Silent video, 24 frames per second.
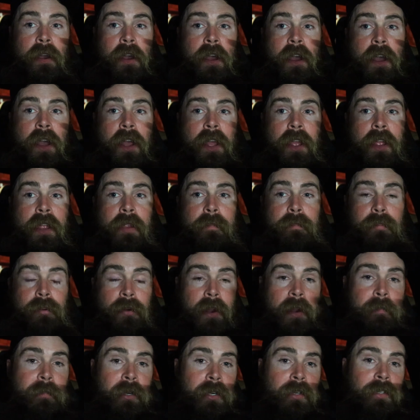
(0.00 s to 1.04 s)
I
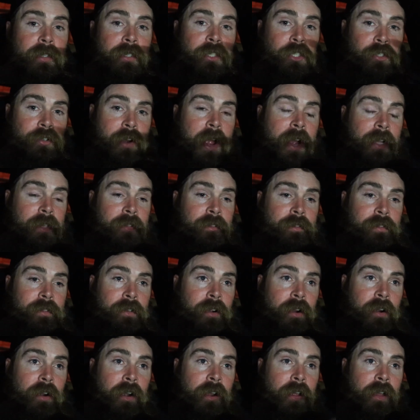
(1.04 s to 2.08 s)
primarily track this
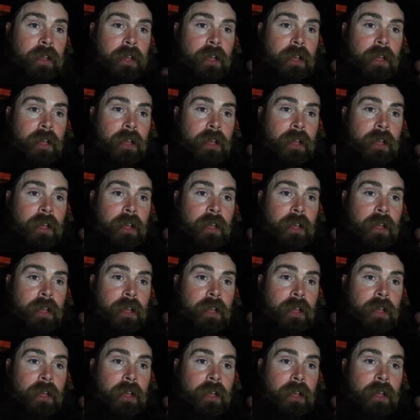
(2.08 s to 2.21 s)
car.